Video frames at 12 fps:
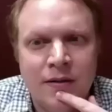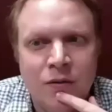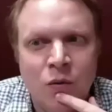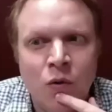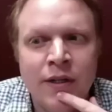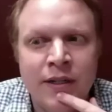
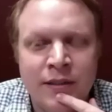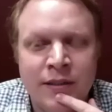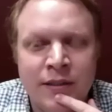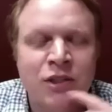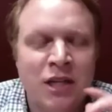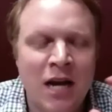Well,
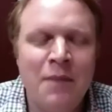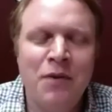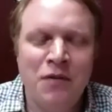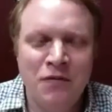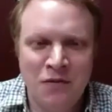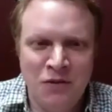there's a couple
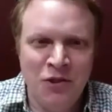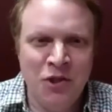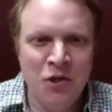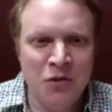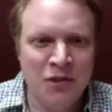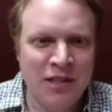of
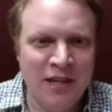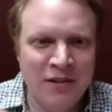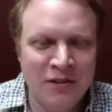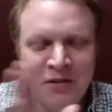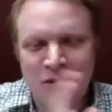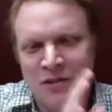jokes that are
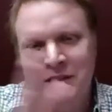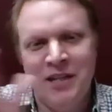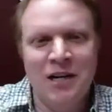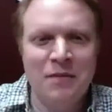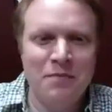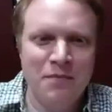sort of set
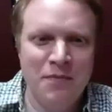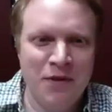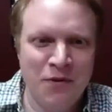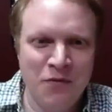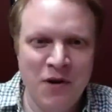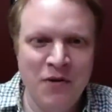up
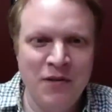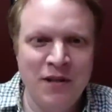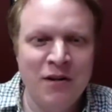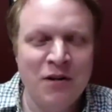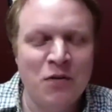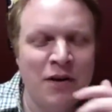throughout
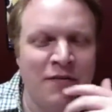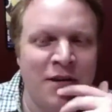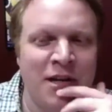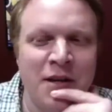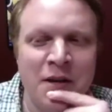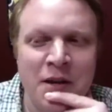that are quite
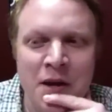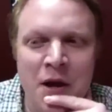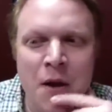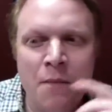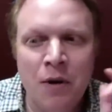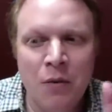funny,
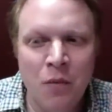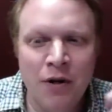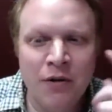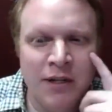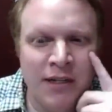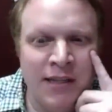but I'm
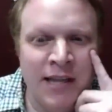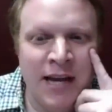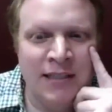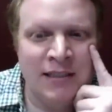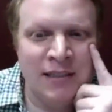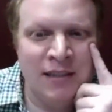wondering, in
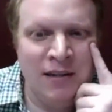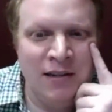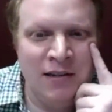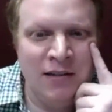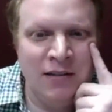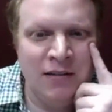that
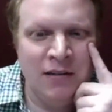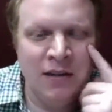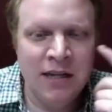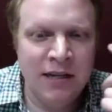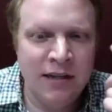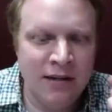scene,
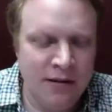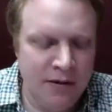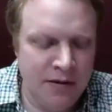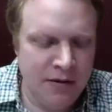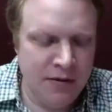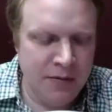like,
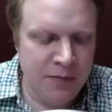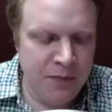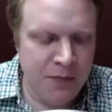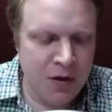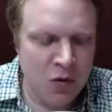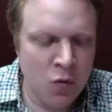
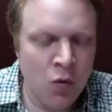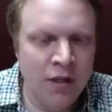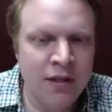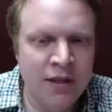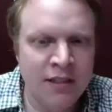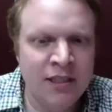one of
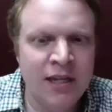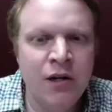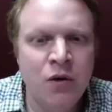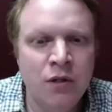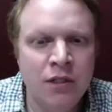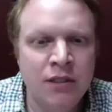the things I
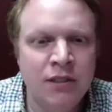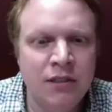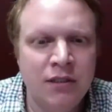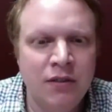noticed